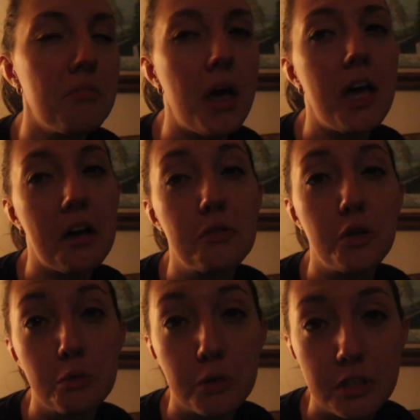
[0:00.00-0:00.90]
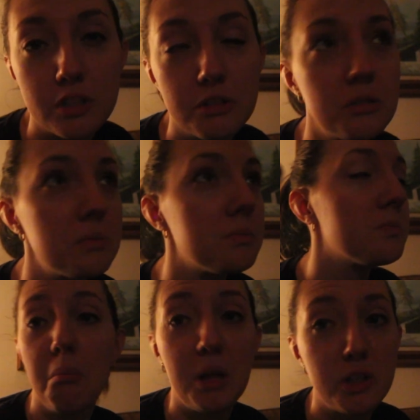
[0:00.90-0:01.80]
they have good reasons.
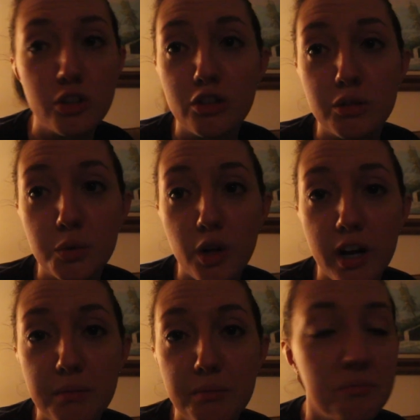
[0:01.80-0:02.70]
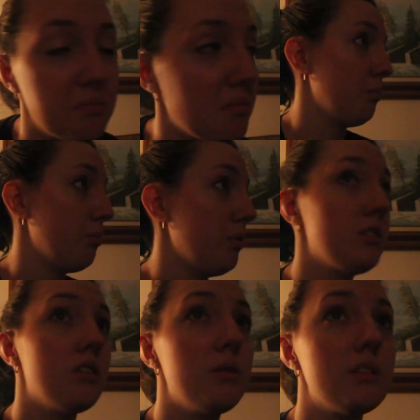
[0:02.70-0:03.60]
Make sure to subscribe. But
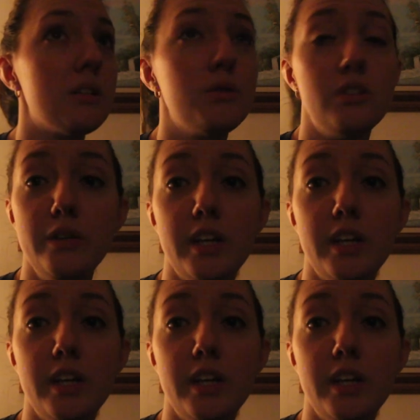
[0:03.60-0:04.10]
as always, I will see you